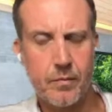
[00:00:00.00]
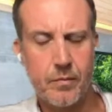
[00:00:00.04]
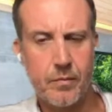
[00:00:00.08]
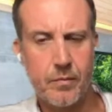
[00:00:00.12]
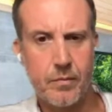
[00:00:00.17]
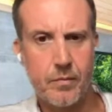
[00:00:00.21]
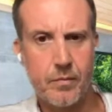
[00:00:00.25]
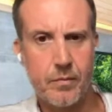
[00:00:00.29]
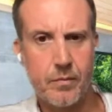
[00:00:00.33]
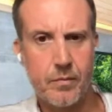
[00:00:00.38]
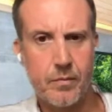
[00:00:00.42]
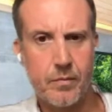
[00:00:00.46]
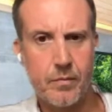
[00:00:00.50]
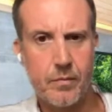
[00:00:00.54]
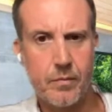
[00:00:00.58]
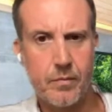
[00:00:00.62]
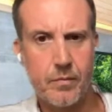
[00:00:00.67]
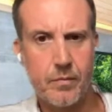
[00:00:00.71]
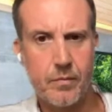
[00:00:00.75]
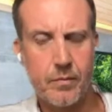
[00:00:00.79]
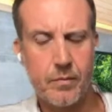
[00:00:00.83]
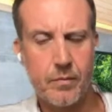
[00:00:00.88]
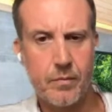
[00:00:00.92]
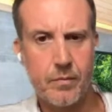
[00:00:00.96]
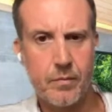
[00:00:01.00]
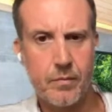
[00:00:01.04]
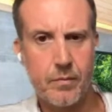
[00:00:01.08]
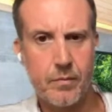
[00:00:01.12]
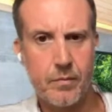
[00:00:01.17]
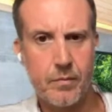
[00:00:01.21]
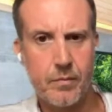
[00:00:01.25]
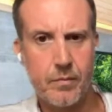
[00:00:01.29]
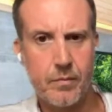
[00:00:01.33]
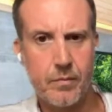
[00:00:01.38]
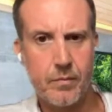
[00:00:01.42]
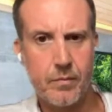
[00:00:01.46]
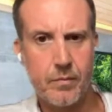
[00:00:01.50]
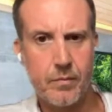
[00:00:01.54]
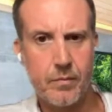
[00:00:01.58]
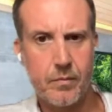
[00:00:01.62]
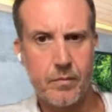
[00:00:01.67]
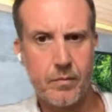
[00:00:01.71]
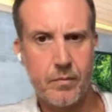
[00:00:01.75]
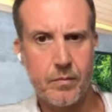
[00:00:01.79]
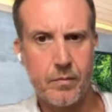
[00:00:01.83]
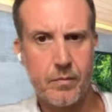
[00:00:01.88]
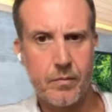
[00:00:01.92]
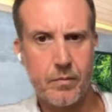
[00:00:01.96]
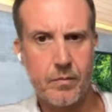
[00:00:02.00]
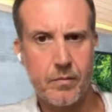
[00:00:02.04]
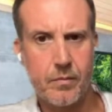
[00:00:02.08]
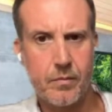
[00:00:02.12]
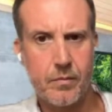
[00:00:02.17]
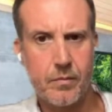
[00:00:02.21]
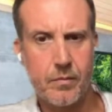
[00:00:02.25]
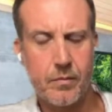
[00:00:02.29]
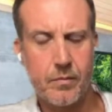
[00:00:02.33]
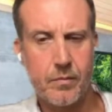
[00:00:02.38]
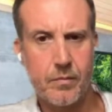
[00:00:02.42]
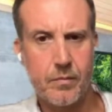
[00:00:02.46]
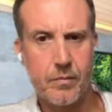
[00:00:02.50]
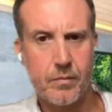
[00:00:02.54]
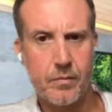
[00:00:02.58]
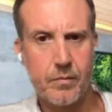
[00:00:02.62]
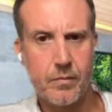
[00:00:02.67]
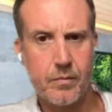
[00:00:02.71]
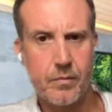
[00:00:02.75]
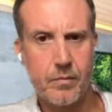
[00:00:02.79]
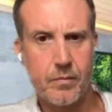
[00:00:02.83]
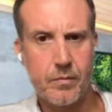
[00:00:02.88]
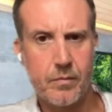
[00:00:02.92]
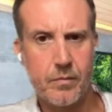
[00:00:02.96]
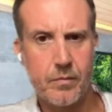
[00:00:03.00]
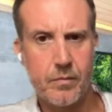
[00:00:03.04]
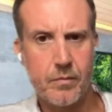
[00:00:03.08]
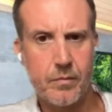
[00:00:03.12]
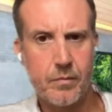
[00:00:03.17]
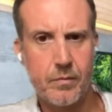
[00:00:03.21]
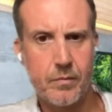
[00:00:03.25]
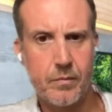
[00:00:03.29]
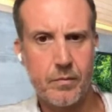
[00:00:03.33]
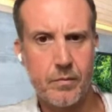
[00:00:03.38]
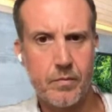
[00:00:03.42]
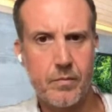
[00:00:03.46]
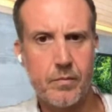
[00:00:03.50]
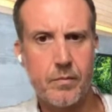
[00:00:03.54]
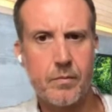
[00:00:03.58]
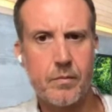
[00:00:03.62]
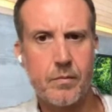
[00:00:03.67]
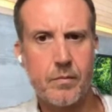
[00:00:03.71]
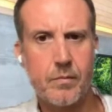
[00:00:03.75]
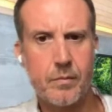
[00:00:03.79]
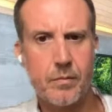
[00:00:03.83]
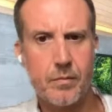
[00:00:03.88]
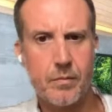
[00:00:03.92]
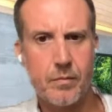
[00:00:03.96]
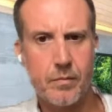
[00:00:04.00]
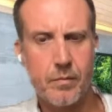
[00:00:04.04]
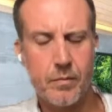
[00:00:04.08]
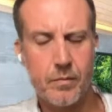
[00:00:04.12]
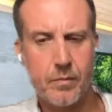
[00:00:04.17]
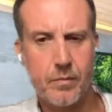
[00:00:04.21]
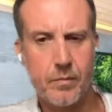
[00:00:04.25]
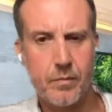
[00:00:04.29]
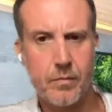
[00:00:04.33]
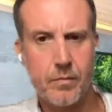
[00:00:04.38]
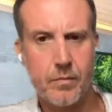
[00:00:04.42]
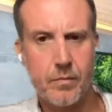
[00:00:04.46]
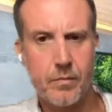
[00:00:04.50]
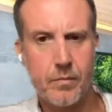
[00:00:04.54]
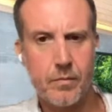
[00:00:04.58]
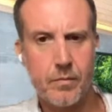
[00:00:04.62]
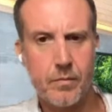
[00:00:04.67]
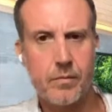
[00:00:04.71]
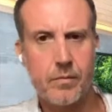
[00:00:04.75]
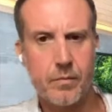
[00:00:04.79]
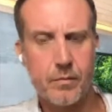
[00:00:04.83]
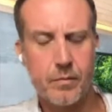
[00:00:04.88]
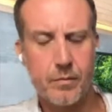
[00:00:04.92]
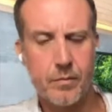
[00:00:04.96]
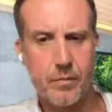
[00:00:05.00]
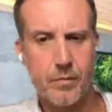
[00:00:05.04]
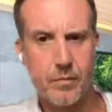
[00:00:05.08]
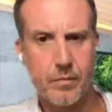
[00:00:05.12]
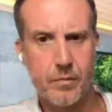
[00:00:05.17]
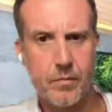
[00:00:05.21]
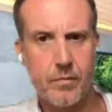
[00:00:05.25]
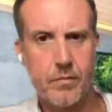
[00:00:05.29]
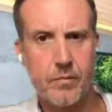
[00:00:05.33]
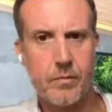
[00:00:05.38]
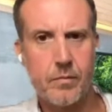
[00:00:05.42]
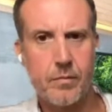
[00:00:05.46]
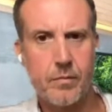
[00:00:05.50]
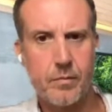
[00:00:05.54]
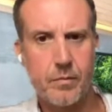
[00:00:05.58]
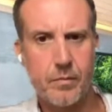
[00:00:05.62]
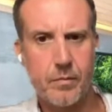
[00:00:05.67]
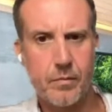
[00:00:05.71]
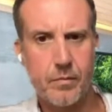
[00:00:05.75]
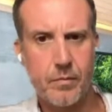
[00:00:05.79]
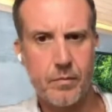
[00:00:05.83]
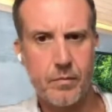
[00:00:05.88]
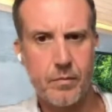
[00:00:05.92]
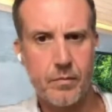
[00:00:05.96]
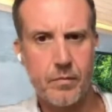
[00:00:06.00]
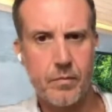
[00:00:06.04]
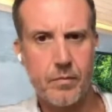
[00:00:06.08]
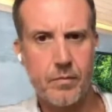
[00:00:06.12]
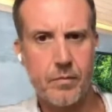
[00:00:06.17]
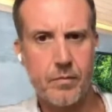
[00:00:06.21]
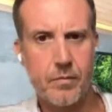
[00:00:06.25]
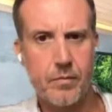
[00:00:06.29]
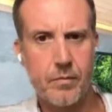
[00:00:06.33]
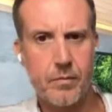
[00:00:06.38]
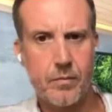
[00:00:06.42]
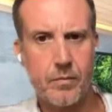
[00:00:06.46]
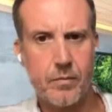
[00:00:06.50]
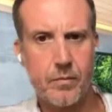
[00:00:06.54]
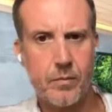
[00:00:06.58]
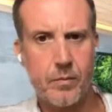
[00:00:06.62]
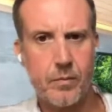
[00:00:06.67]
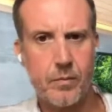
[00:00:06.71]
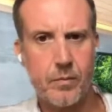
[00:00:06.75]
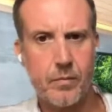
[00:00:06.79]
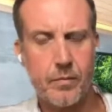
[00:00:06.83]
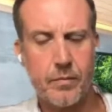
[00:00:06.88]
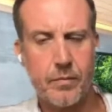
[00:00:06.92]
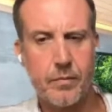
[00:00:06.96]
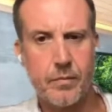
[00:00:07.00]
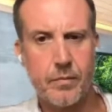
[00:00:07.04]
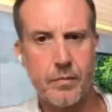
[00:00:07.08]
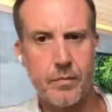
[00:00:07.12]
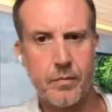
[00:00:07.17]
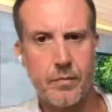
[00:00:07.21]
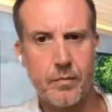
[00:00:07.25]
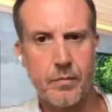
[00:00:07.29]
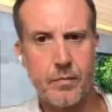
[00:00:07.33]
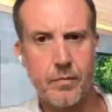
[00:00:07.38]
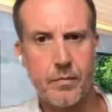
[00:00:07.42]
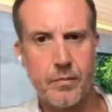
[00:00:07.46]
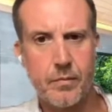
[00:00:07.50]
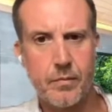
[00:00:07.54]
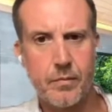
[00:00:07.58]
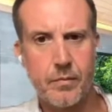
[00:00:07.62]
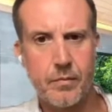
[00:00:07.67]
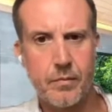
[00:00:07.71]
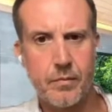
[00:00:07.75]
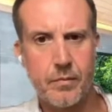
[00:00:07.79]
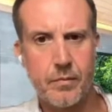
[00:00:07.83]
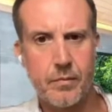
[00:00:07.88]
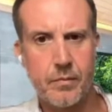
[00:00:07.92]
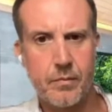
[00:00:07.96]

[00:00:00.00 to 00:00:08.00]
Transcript: (not speaking)